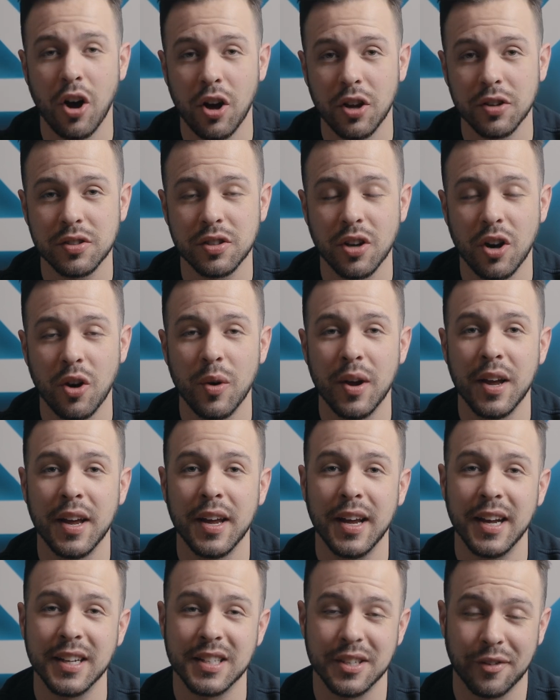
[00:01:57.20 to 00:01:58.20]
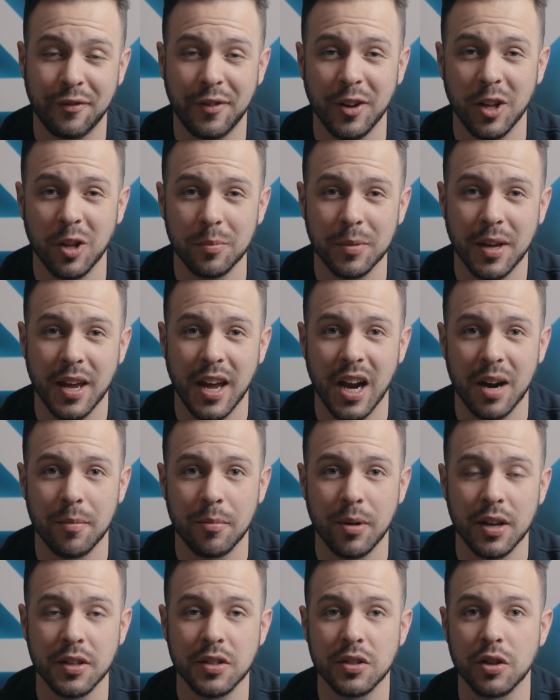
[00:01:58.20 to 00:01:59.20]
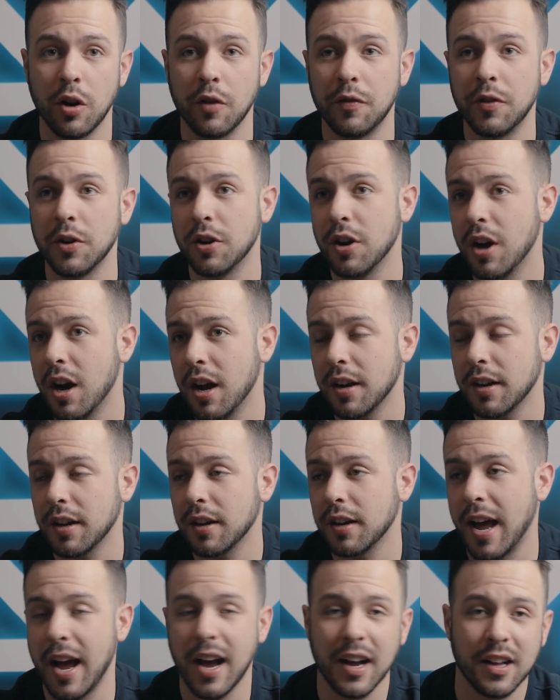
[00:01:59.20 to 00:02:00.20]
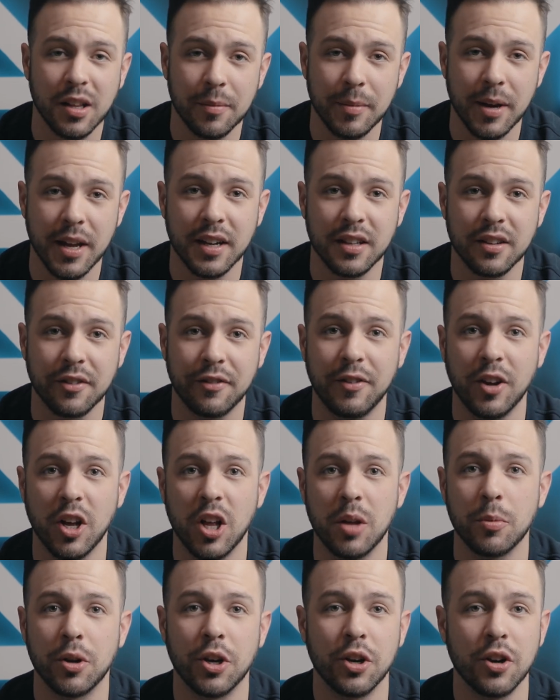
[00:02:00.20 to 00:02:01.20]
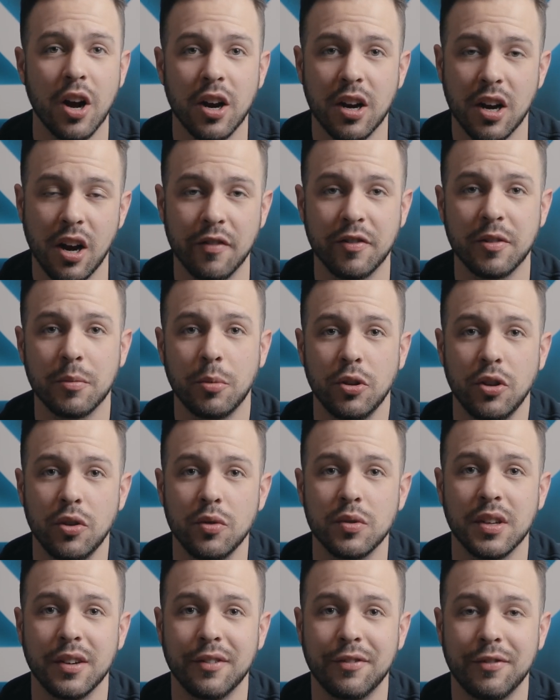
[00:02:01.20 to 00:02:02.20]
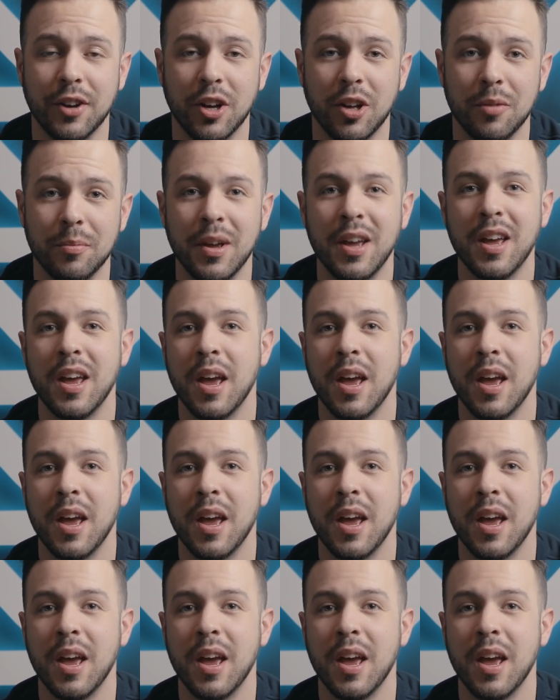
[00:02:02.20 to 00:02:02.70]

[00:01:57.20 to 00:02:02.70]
Also, it's a film camera, so if you're not acclimated to film or you're not comfortable using film,